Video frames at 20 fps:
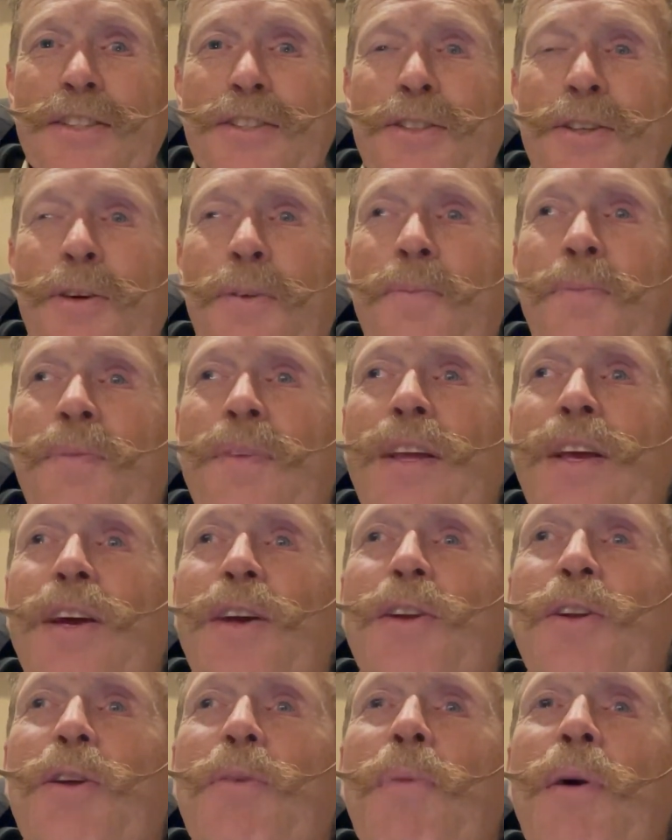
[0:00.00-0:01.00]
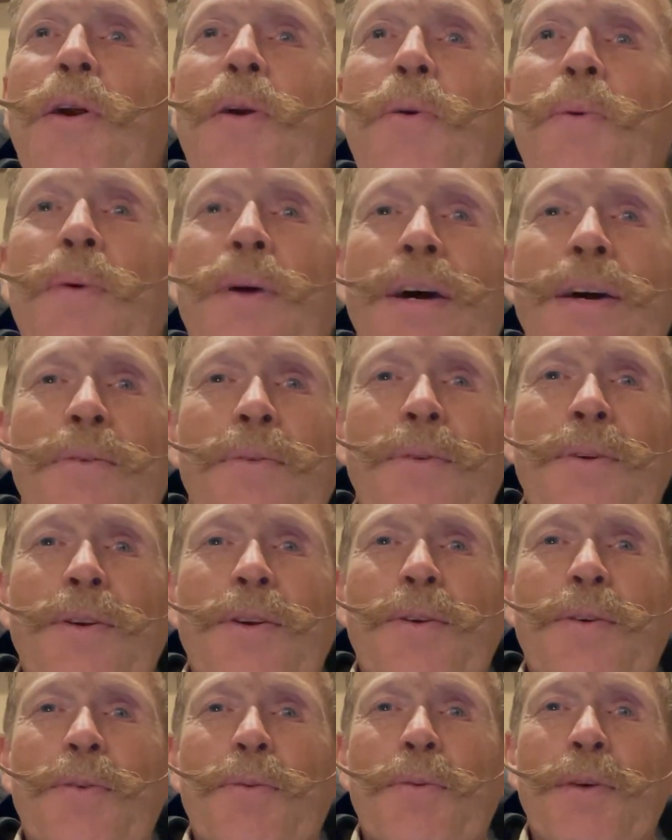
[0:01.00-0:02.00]
So no matter what
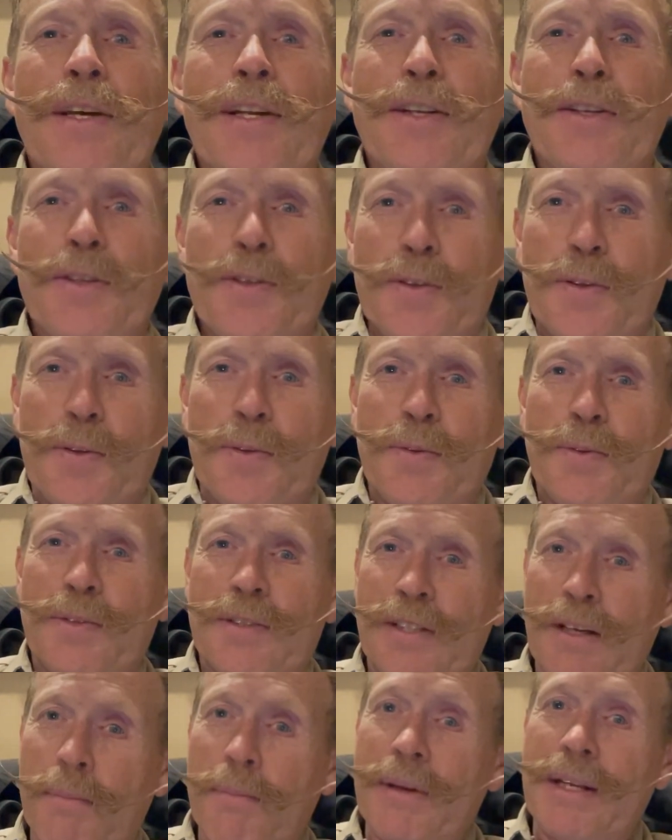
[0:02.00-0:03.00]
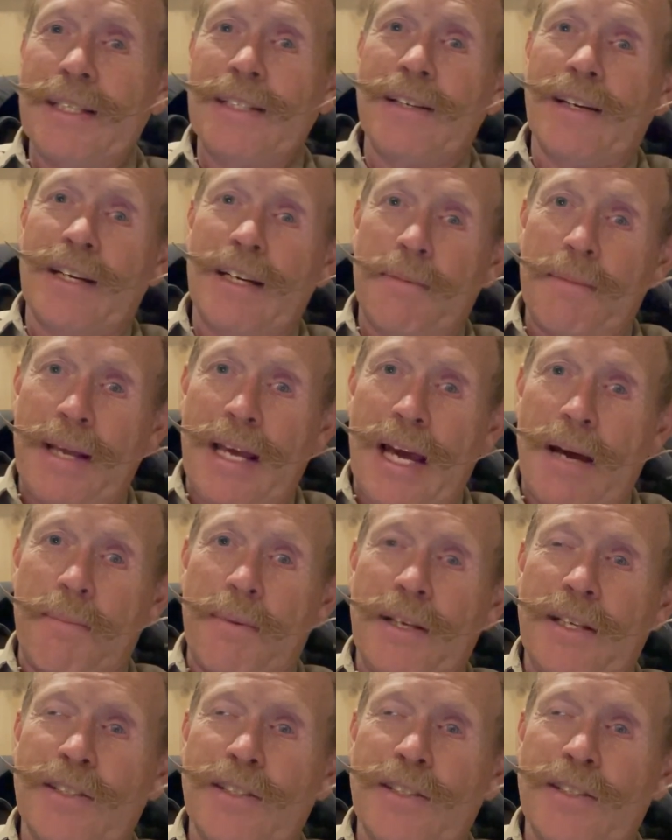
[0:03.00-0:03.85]
we do, somebody's not going to be happy.